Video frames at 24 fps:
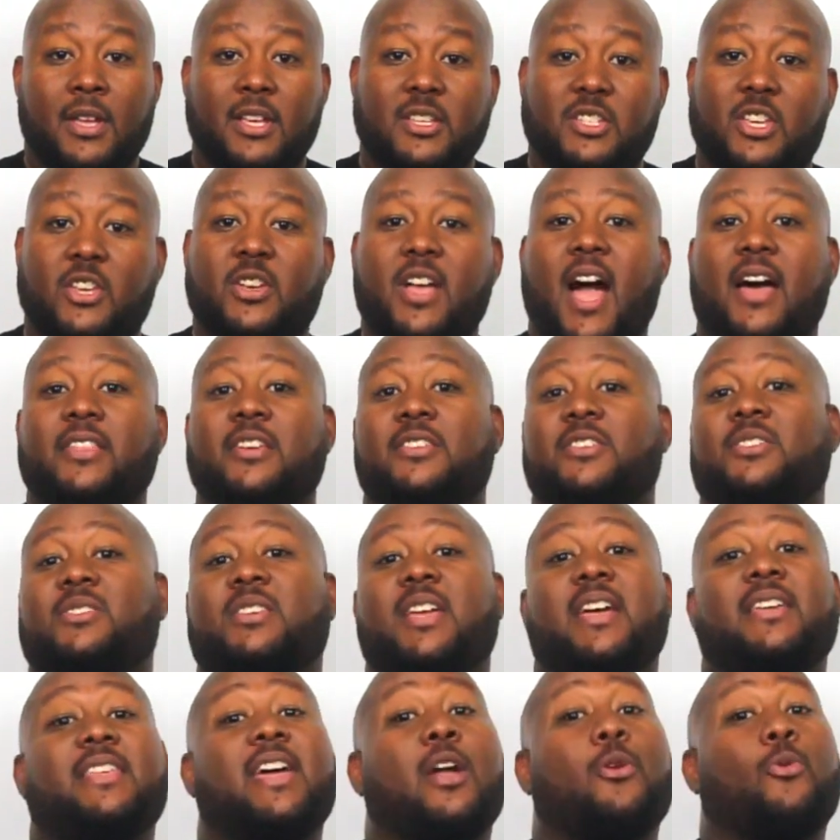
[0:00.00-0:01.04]
So you gotta
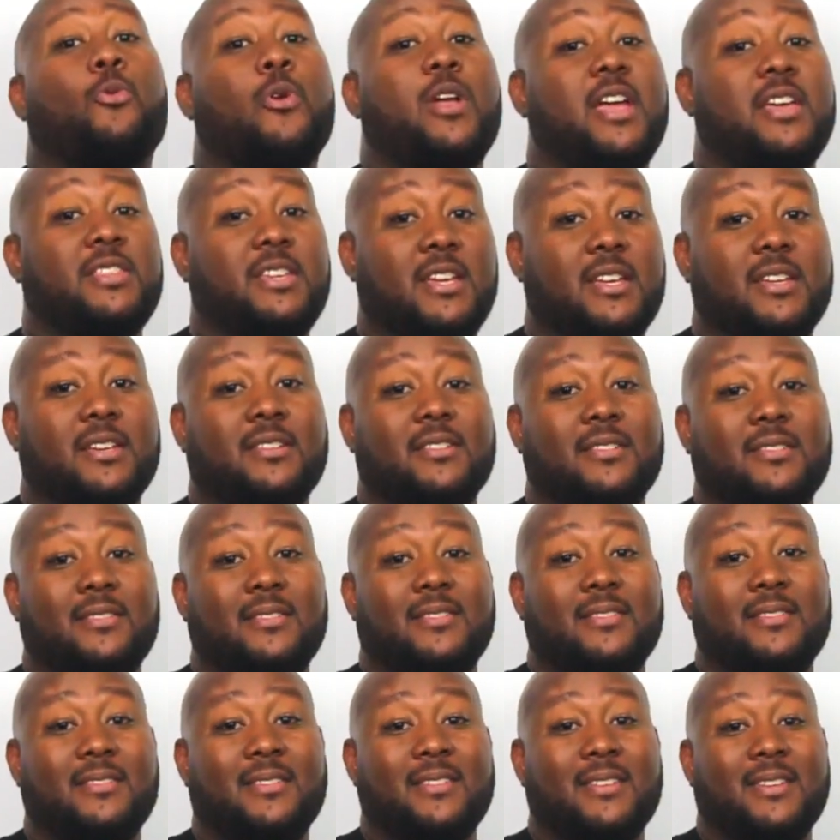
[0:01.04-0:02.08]
understand that reading
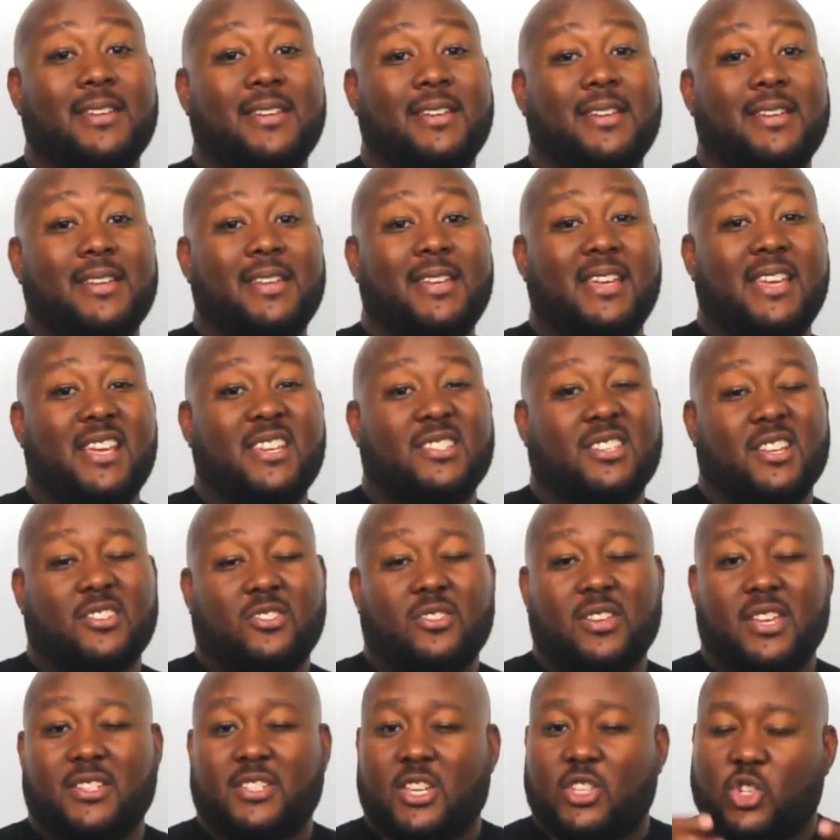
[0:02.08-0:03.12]
is
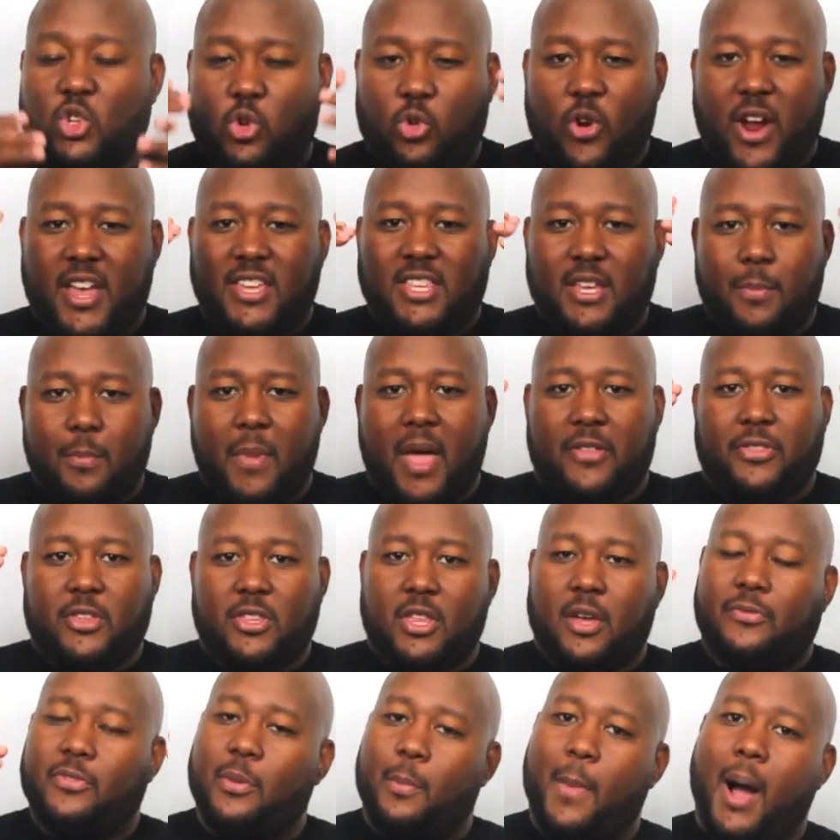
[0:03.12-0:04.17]
a training
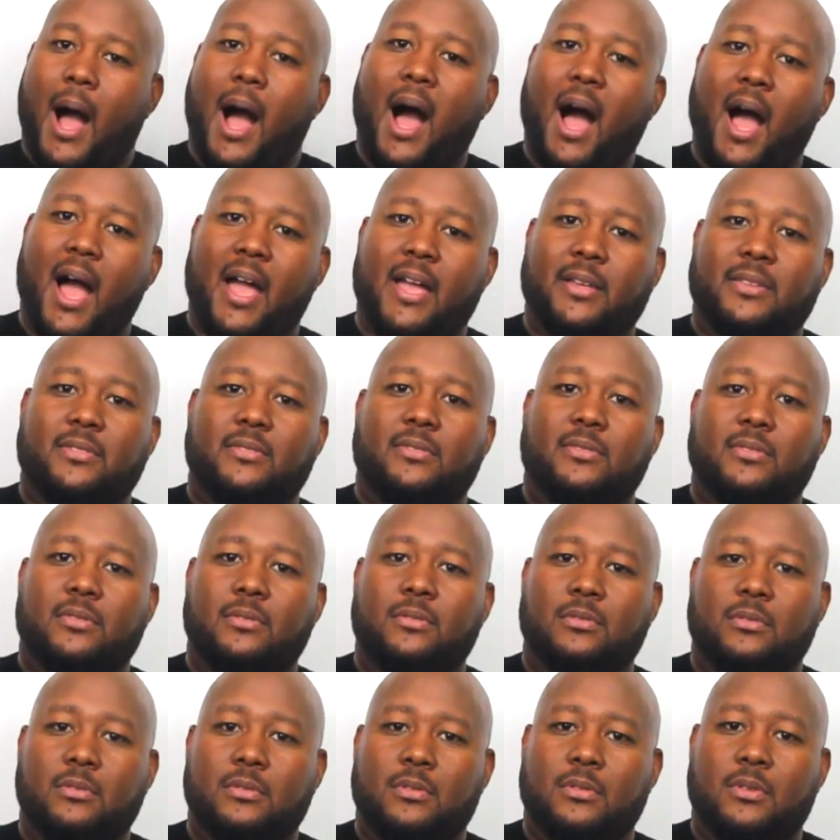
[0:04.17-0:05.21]
method of the mind.
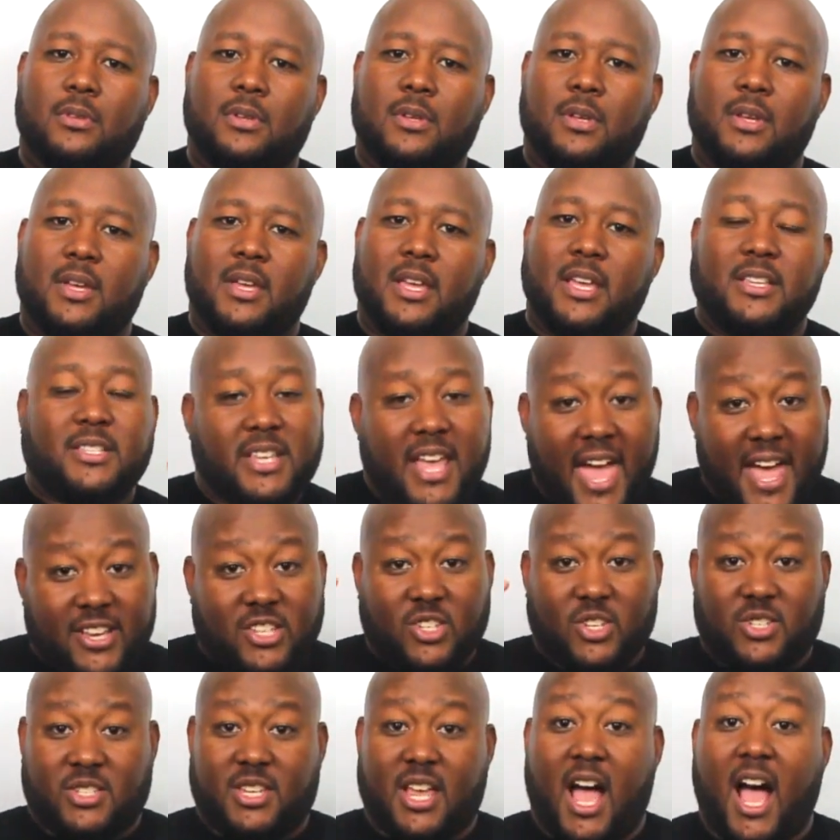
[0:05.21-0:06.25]
It's
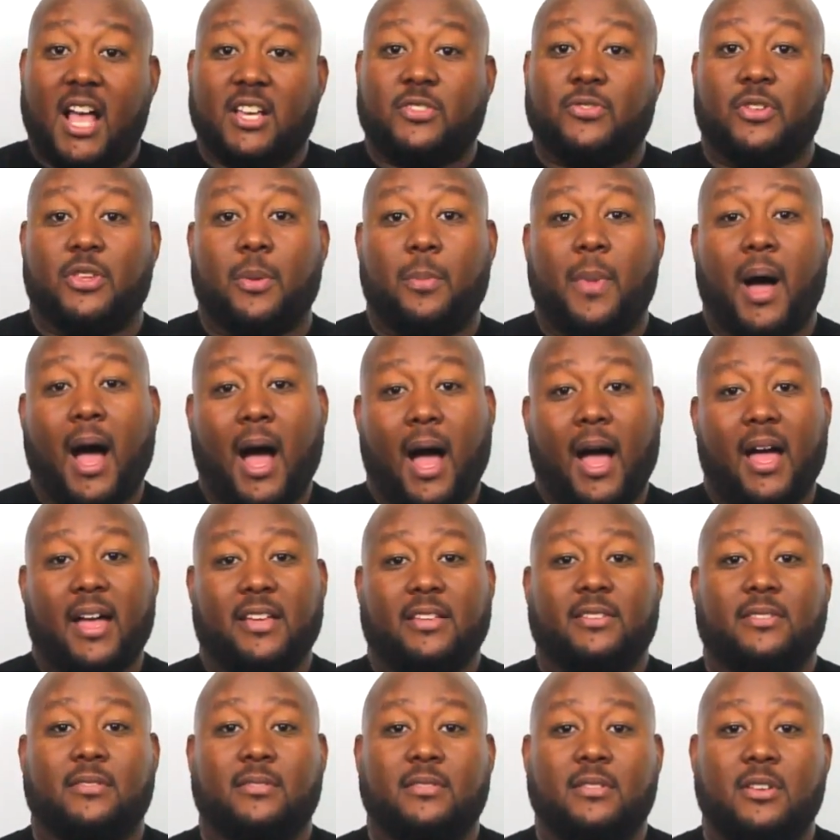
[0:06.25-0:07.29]
exercise for the
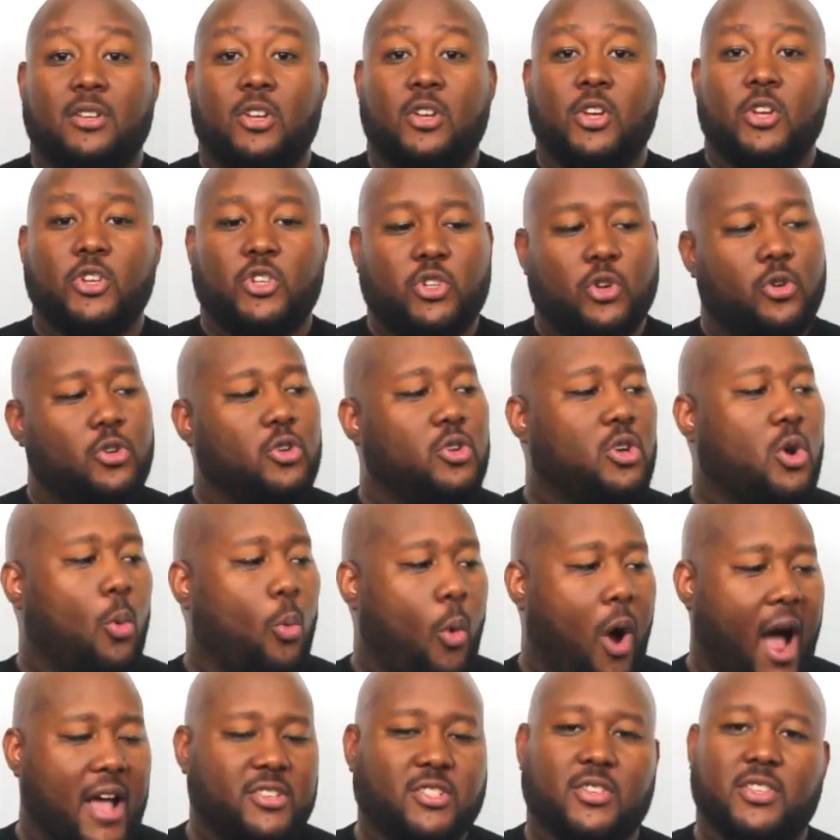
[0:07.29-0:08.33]
mind. Sure, you
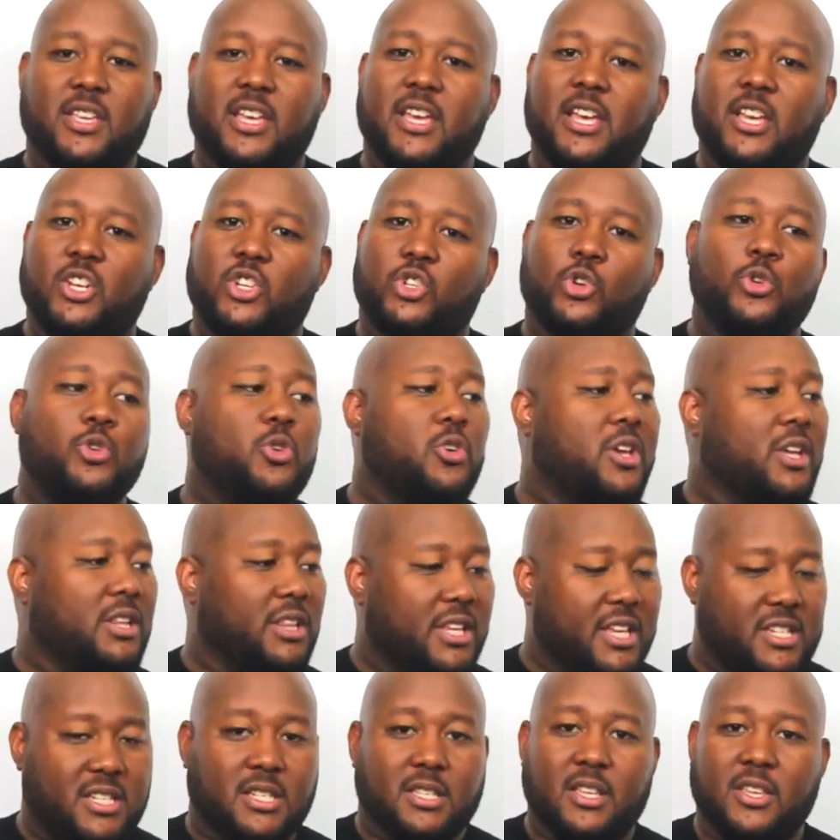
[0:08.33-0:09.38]
can watch things, sure you
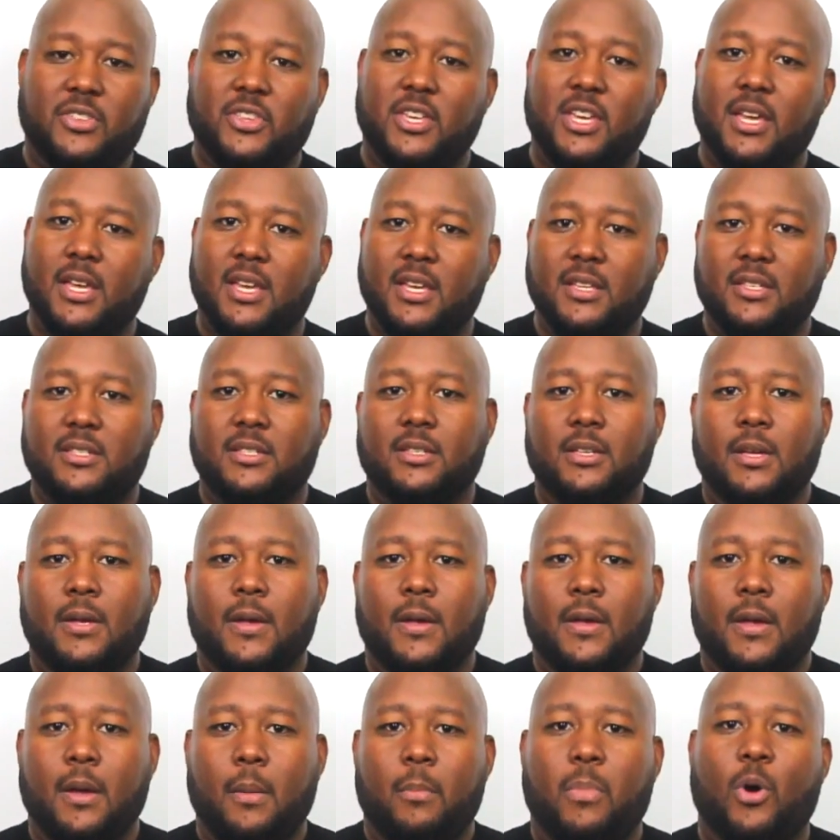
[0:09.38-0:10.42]
can listen to things,
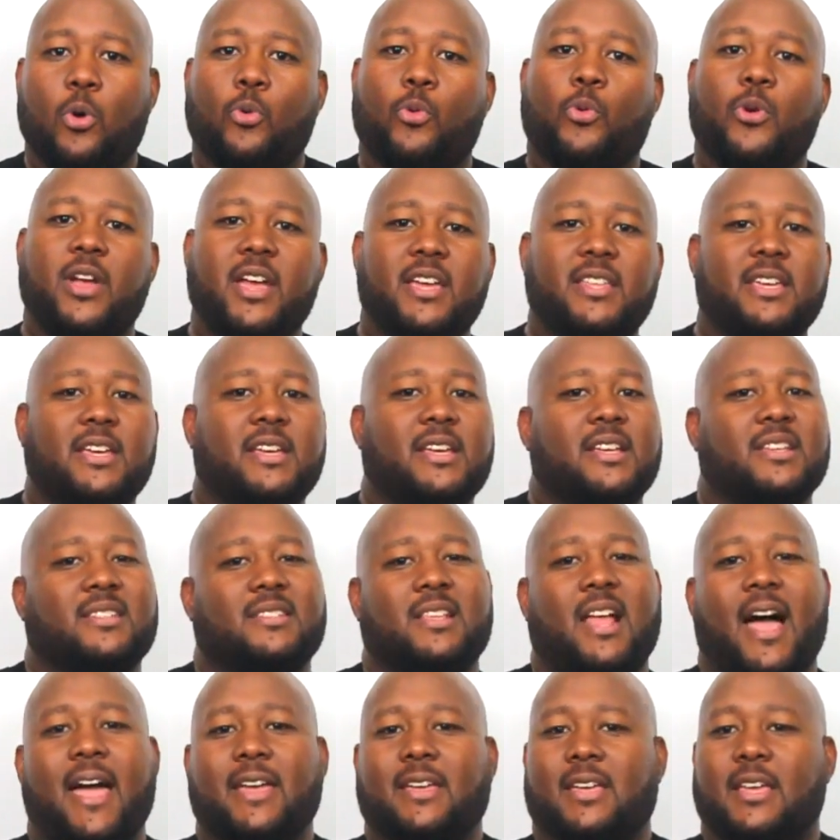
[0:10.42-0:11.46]
but reading
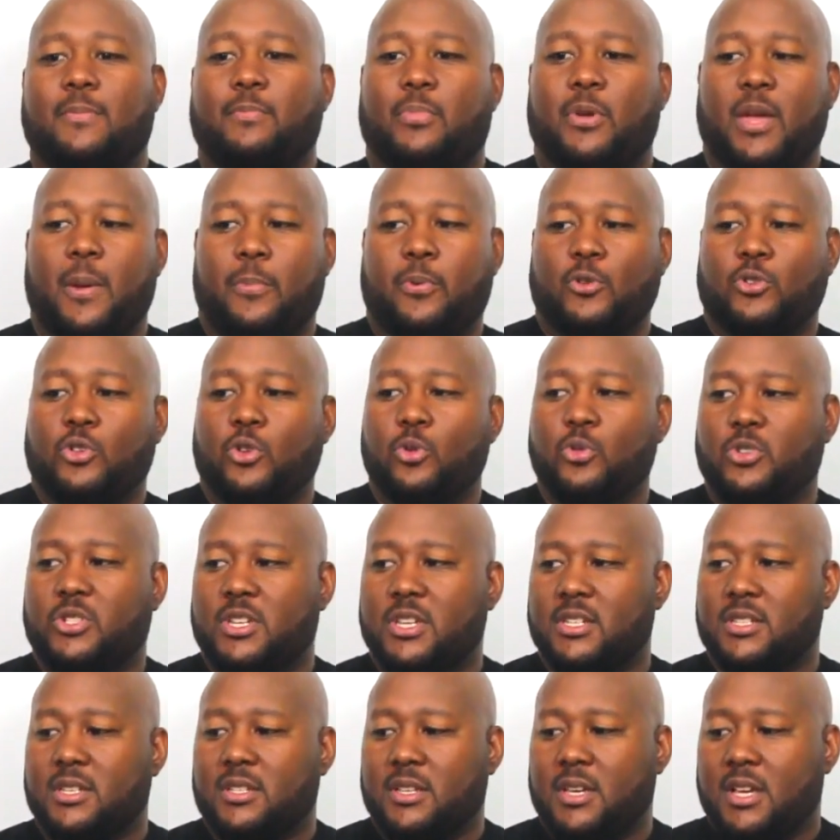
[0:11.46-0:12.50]
is like, it
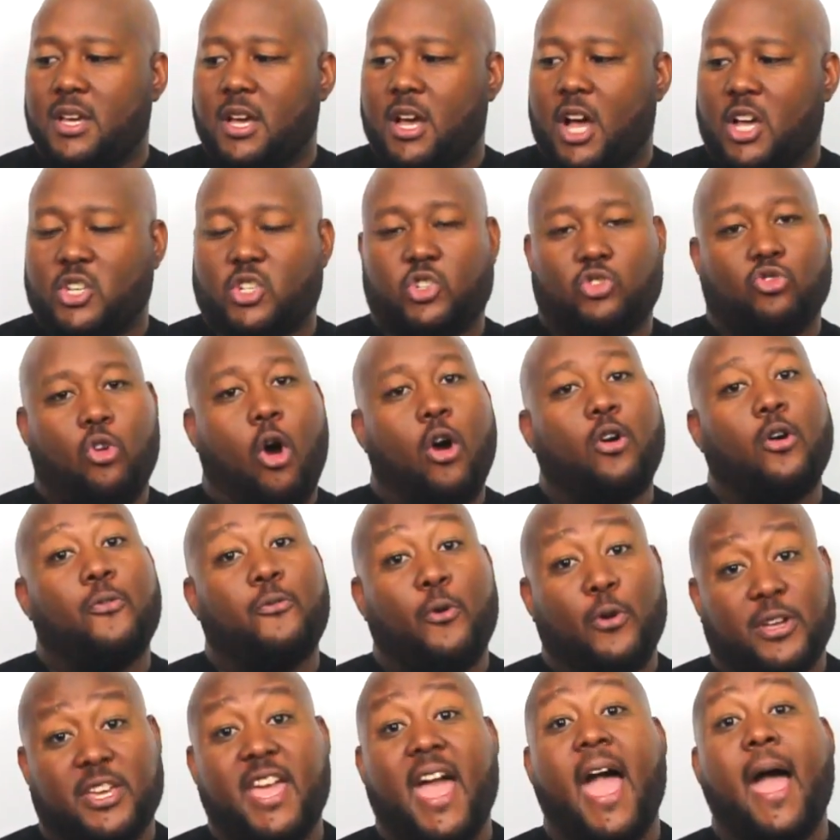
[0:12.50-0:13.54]
produces a stronger
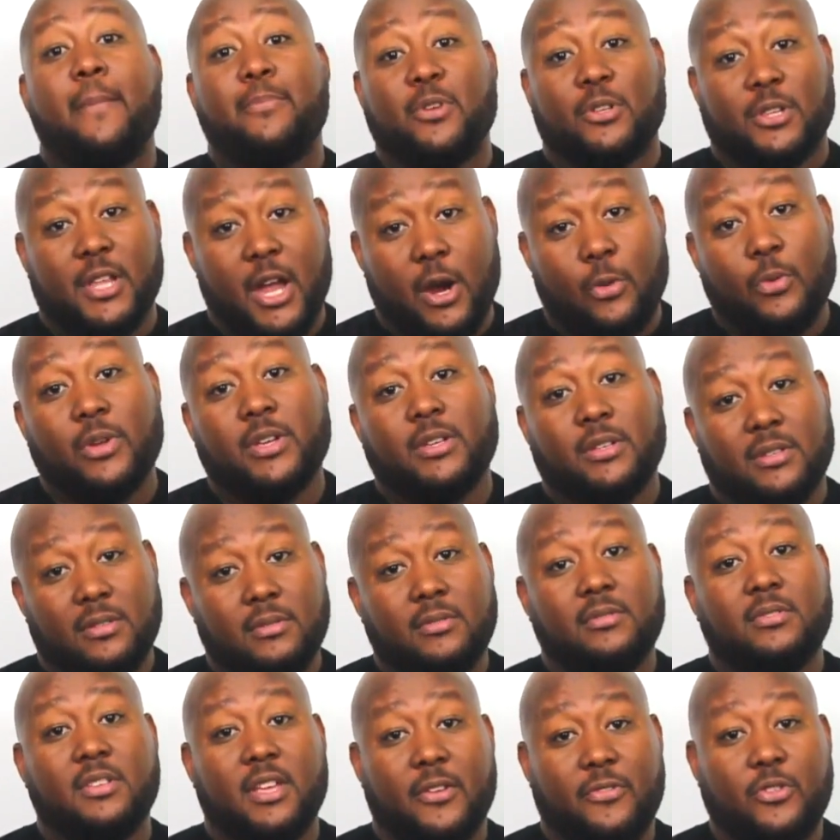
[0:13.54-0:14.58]
vocabulary,
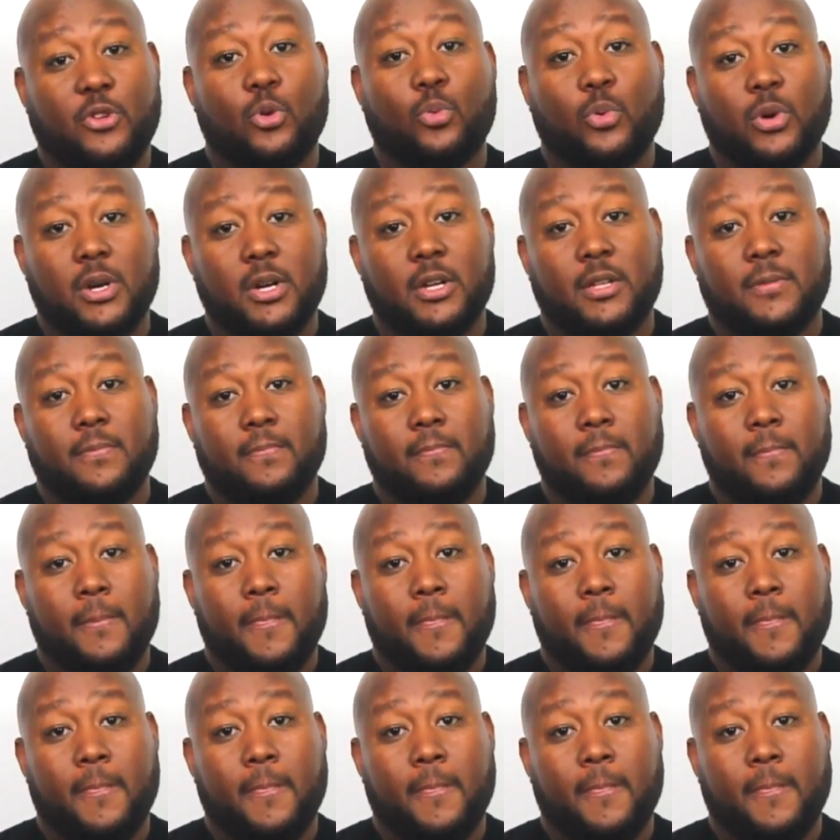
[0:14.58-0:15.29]
if you would.